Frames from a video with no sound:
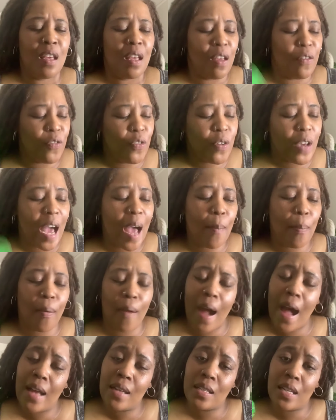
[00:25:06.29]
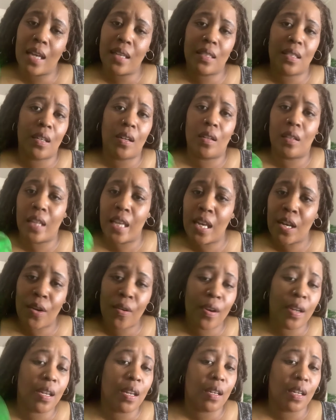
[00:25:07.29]
If you got projects that are
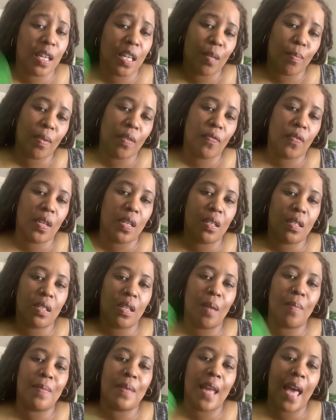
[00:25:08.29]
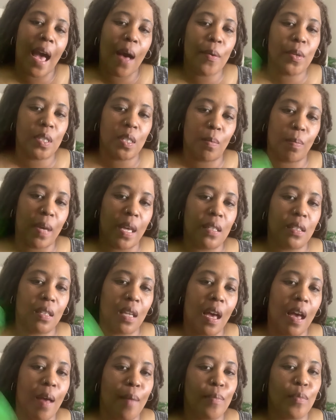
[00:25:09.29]
lingering and need to be finished up, now is the best
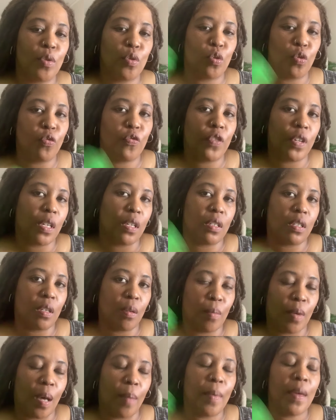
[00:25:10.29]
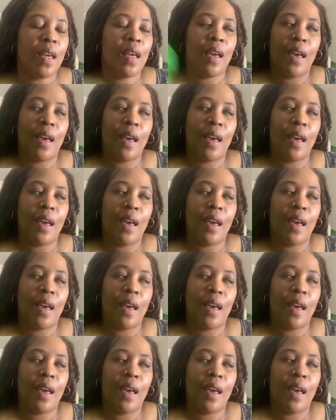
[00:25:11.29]
time to finish them up.